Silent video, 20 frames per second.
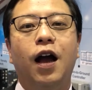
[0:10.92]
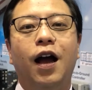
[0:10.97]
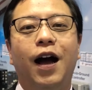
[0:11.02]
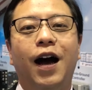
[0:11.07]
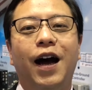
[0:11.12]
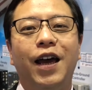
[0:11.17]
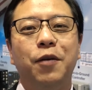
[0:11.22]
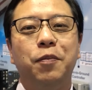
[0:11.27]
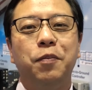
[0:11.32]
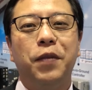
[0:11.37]

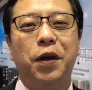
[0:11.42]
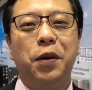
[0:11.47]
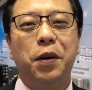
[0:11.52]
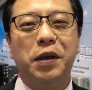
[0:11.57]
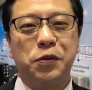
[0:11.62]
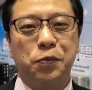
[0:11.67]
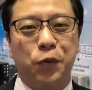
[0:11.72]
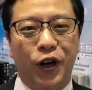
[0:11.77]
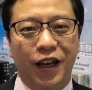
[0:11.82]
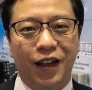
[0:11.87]
Hi, my name
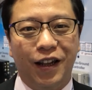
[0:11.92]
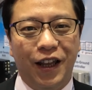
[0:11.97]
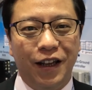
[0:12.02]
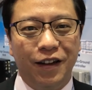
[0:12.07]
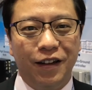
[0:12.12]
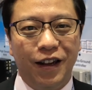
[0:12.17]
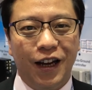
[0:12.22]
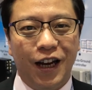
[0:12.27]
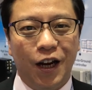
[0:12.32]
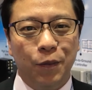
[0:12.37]
is Brian
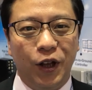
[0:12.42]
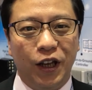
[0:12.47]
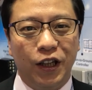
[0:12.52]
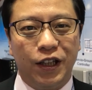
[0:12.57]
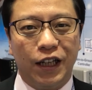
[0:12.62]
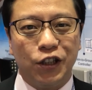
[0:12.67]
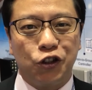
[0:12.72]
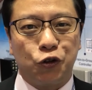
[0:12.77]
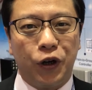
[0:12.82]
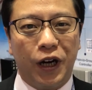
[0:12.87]
Lin. I'm the
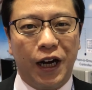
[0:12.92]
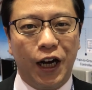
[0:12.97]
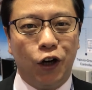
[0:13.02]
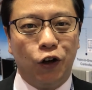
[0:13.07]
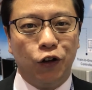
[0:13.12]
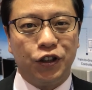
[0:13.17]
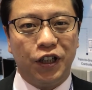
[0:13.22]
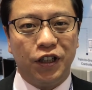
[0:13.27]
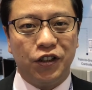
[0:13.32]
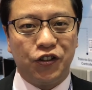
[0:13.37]
Industrial
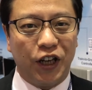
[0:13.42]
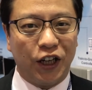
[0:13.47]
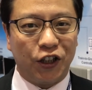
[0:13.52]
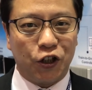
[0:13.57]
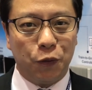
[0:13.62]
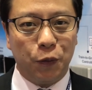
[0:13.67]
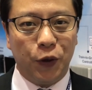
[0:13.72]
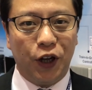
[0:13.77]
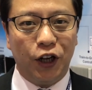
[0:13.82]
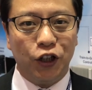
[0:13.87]
IoT
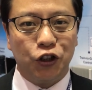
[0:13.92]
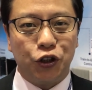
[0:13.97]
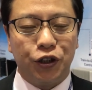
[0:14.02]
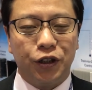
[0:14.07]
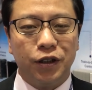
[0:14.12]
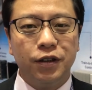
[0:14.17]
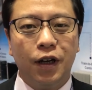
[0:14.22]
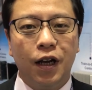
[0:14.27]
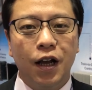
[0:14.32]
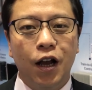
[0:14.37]
Sector
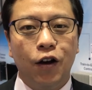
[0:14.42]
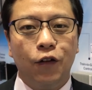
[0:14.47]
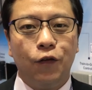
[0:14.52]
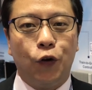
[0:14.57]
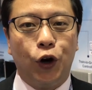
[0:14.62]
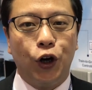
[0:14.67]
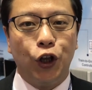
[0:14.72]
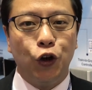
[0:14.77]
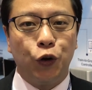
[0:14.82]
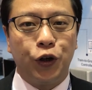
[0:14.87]
Manager
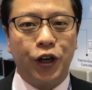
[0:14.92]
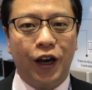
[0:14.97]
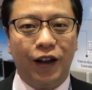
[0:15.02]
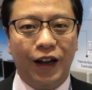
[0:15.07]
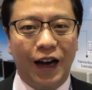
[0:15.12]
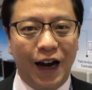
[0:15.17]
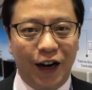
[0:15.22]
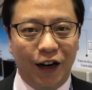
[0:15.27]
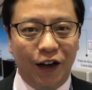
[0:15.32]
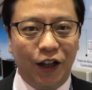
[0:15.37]
for UK and
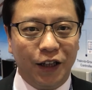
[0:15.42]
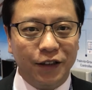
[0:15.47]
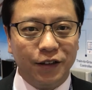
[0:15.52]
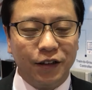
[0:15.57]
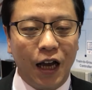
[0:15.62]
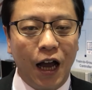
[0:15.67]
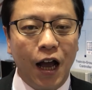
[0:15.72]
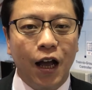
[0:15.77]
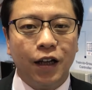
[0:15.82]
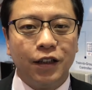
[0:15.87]
Ireland.
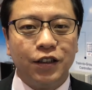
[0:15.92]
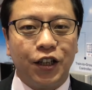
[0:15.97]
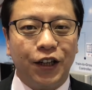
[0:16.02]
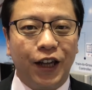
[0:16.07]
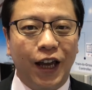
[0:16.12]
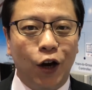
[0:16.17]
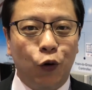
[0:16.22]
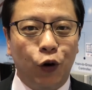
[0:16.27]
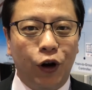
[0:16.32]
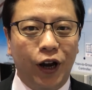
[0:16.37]

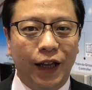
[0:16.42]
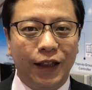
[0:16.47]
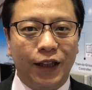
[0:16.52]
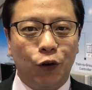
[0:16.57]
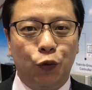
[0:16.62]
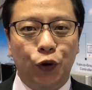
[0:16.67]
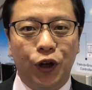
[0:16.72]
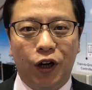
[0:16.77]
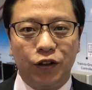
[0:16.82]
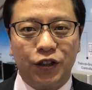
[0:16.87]
Today we're at the
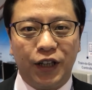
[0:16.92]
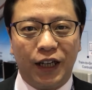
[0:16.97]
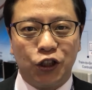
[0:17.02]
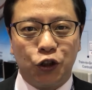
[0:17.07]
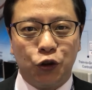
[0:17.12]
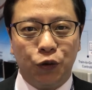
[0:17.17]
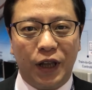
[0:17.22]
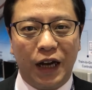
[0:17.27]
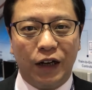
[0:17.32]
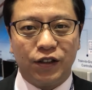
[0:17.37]

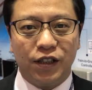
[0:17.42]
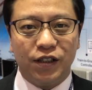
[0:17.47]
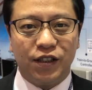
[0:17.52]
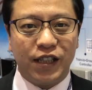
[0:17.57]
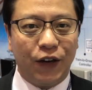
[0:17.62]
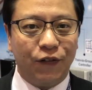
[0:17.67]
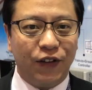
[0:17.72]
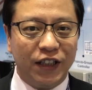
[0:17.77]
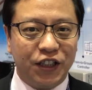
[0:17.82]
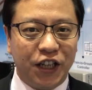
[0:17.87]
Railtex
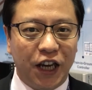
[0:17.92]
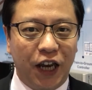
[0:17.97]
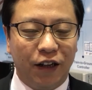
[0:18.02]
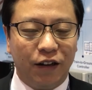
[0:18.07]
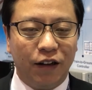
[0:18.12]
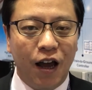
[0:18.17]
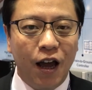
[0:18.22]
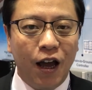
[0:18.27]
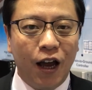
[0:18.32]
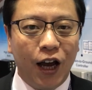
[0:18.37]

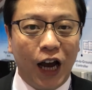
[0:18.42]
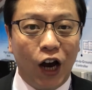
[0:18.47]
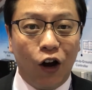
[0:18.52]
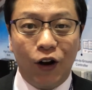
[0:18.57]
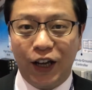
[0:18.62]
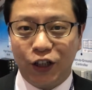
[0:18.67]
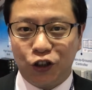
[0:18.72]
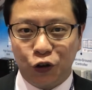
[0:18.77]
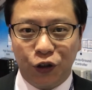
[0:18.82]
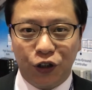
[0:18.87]
2017. I would
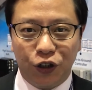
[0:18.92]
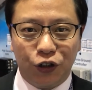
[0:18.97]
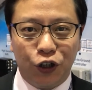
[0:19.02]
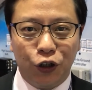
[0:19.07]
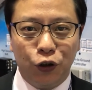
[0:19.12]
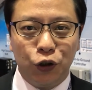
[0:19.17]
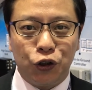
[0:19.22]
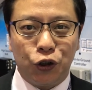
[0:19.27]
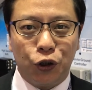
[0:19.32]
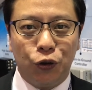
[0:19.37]
like to
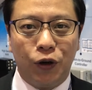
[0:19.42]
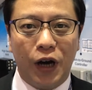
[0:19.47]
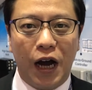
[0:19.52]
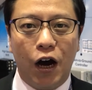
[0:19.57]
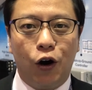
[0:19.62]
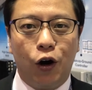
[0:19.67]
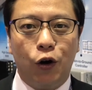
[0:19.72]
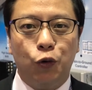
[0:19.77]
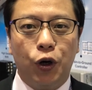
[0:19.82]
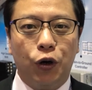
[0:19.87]
introduce you
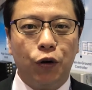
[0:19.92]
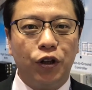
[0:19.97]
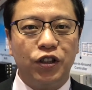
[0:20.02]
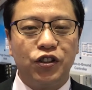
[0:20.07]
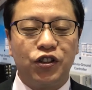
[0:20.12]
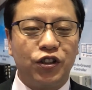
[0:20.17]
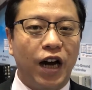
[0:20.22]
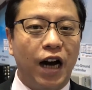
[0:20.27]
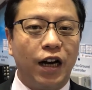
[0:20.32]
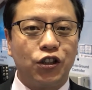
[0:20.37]
our rolling
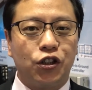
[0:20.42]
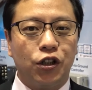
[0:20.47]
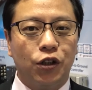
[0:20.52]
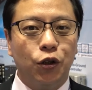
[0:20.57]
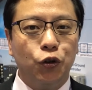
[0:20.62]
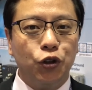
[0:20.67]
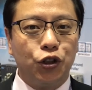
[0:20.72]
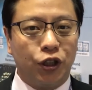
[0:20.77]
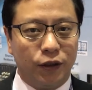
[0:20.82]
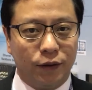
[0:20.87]
stock
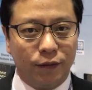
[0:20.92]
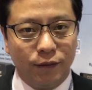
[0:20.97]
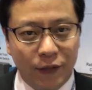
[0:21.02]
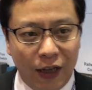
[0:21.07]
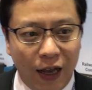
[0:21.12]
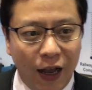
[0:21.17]
solution.